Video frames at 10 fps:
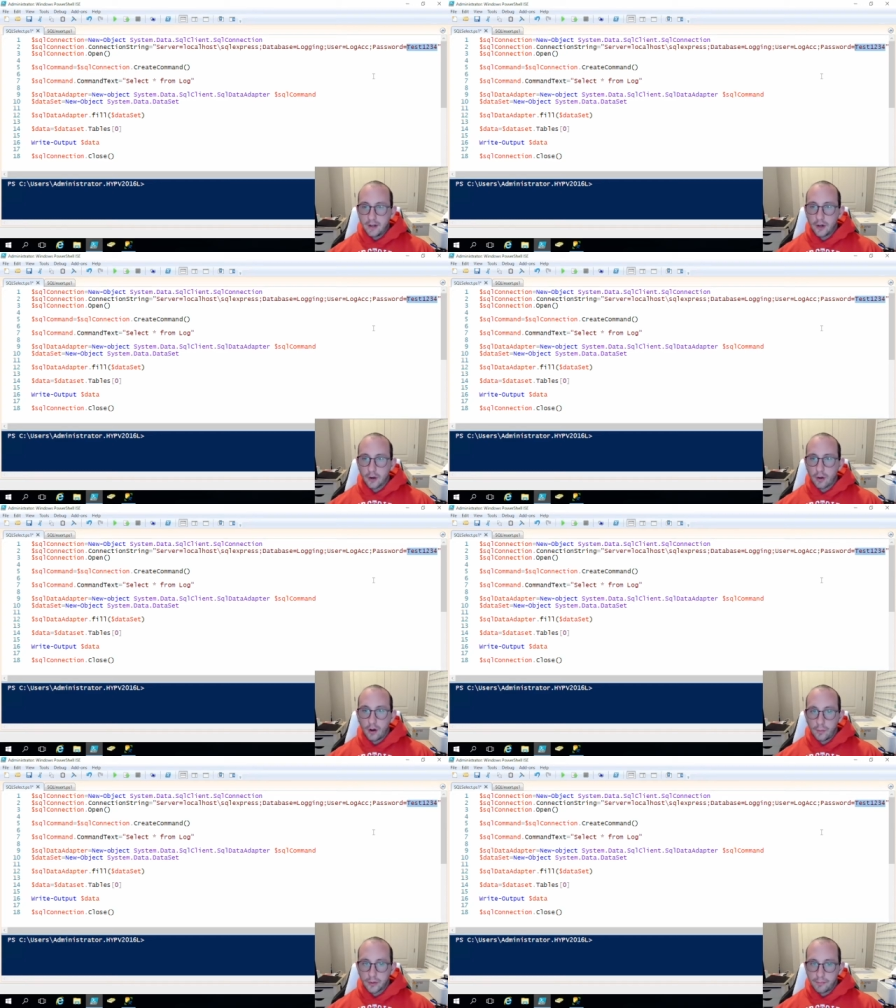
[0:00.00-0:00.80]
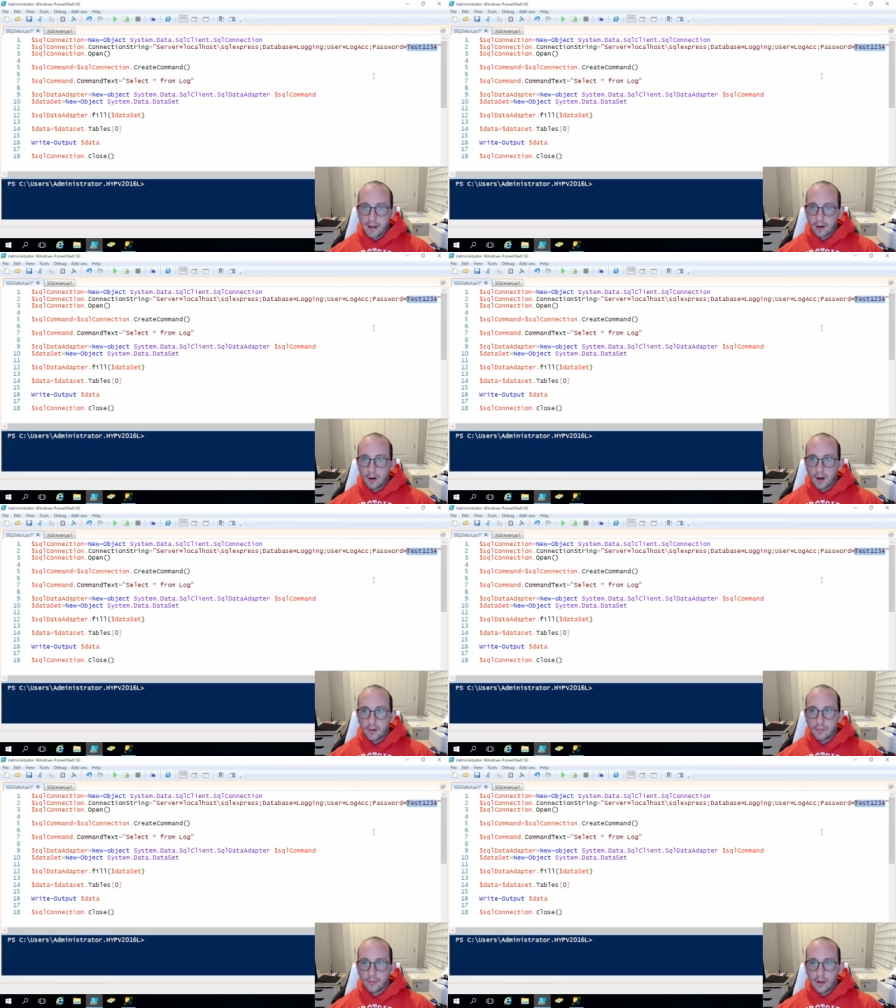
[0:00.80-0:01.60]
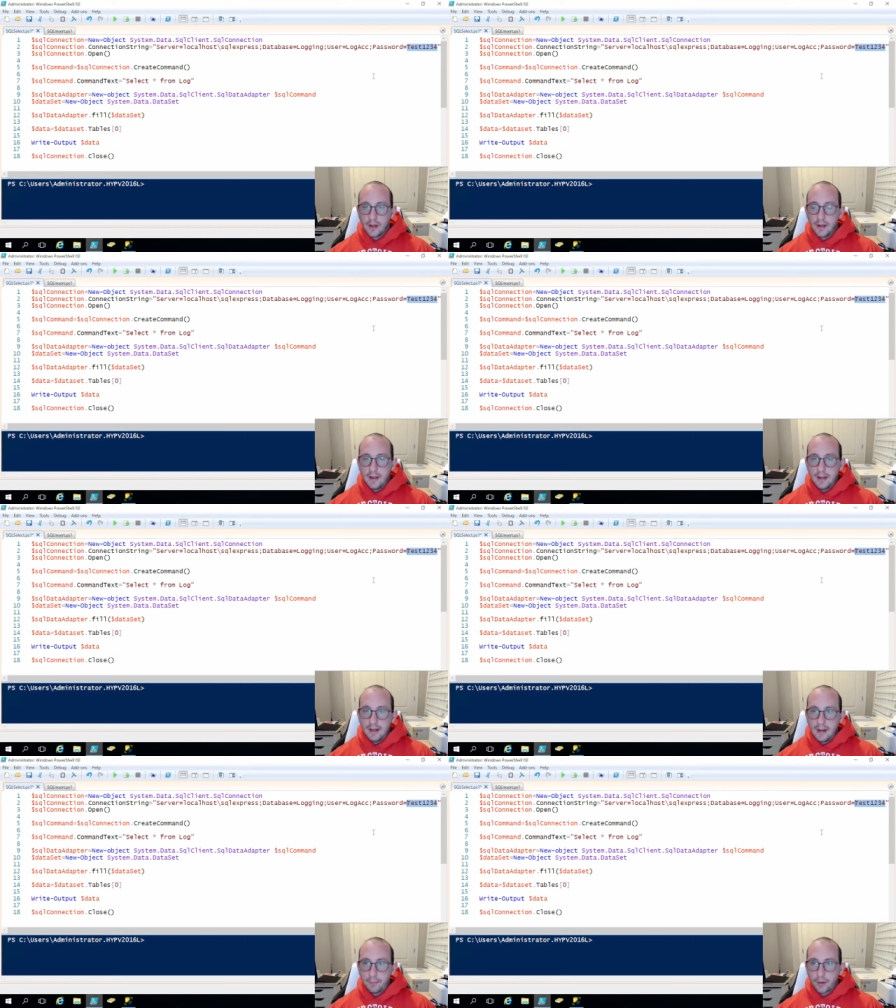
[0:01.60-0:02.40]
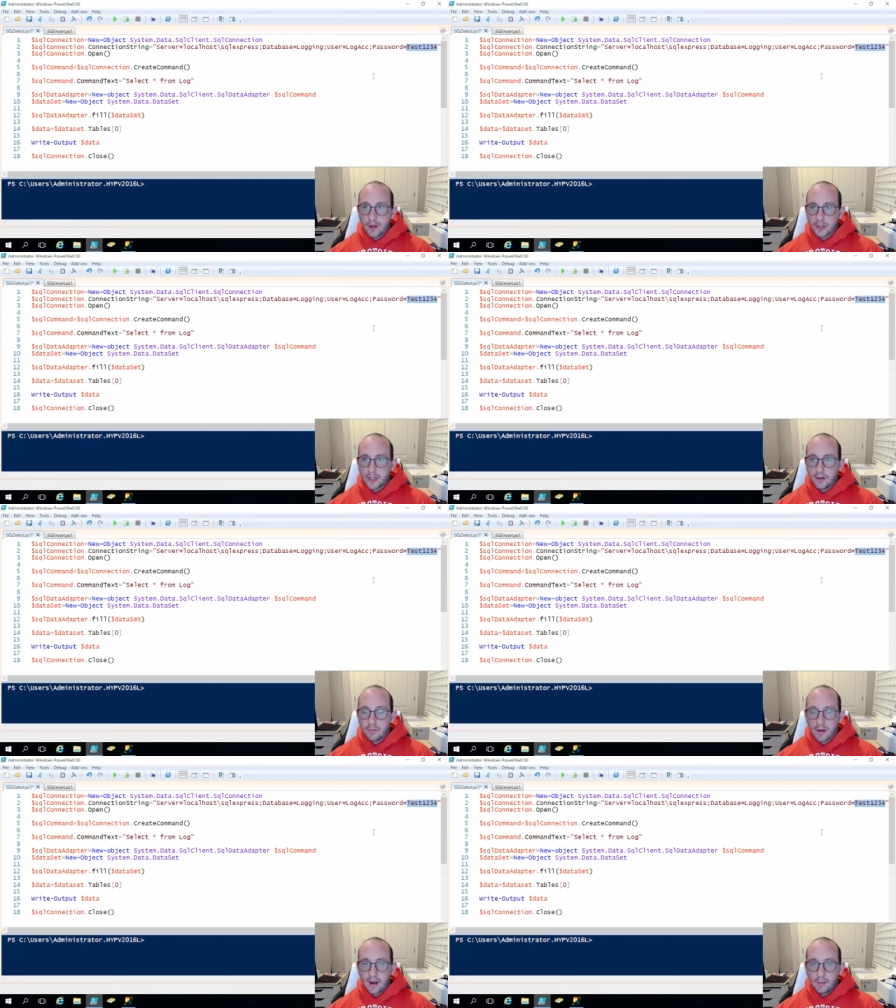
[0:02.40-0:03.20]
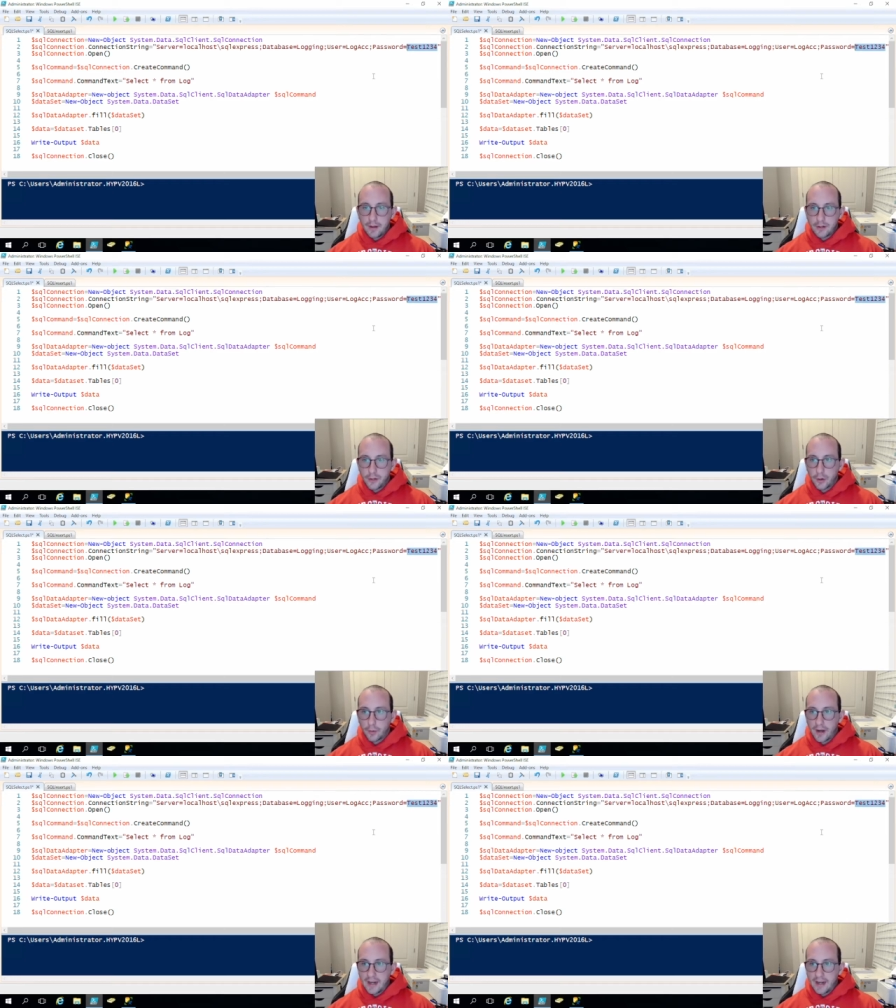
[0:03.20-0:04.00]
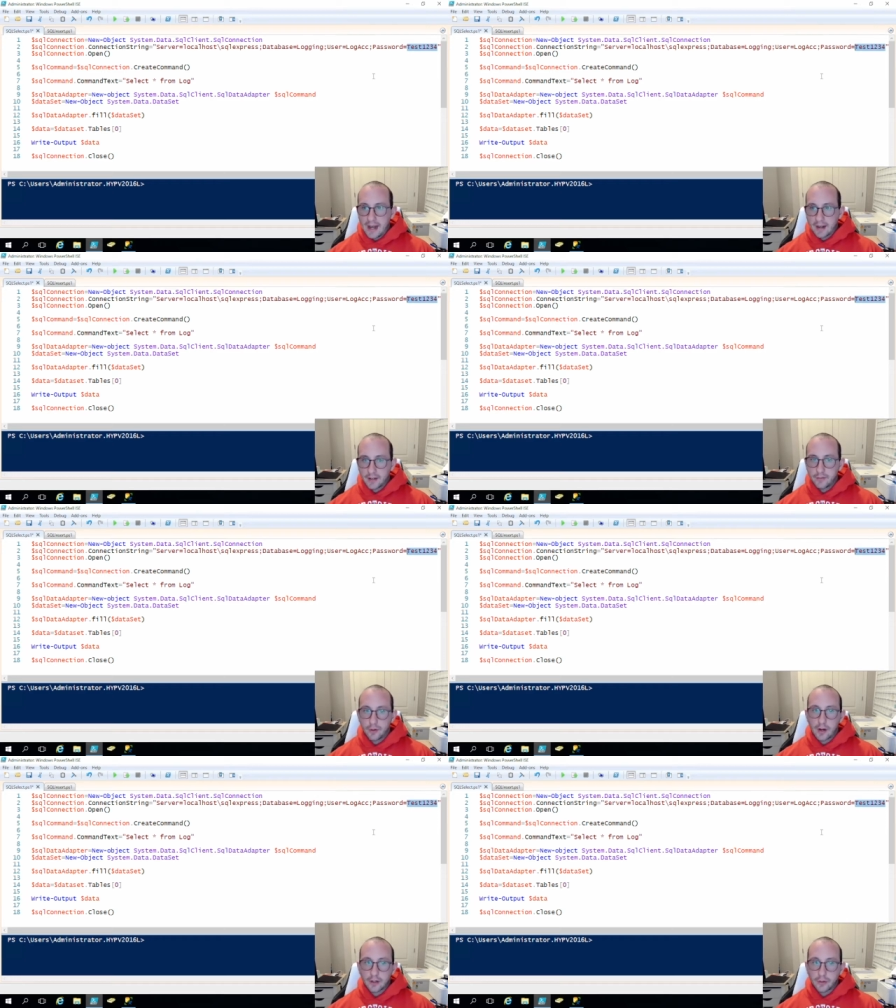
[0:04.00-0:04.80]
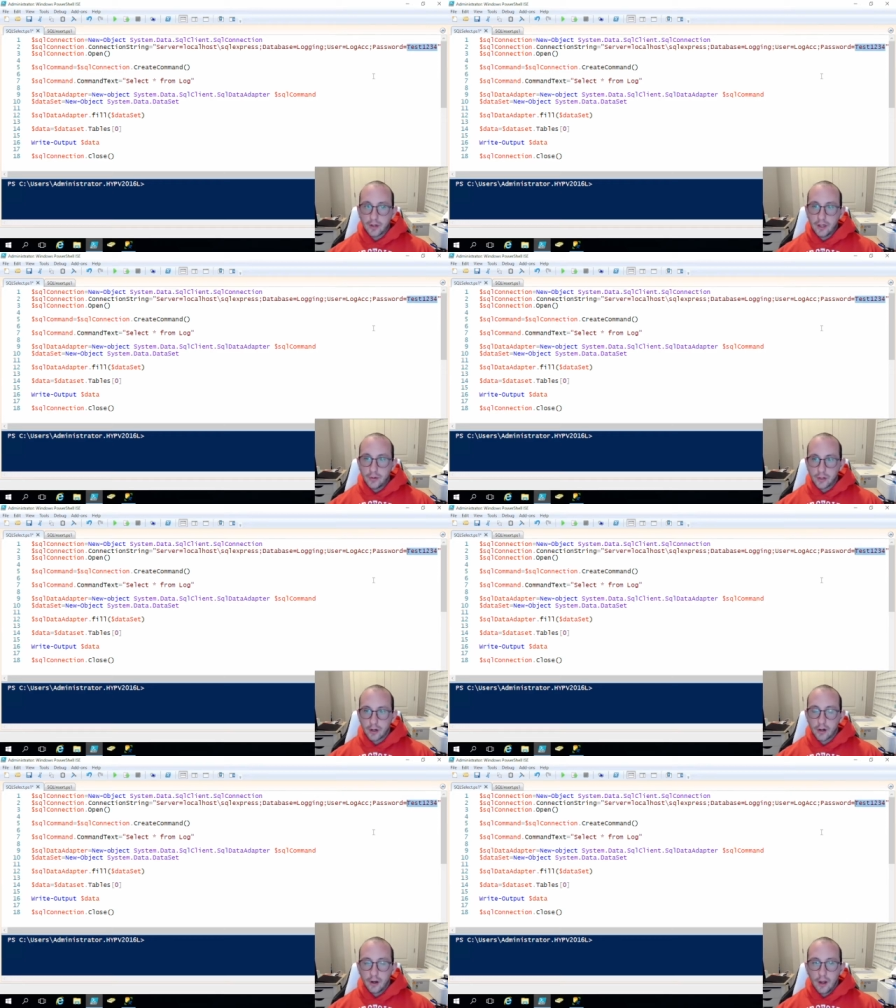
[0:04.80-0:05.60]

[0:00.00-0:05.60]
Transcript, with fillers: You're almost better off in a production environment to create an Active Directory user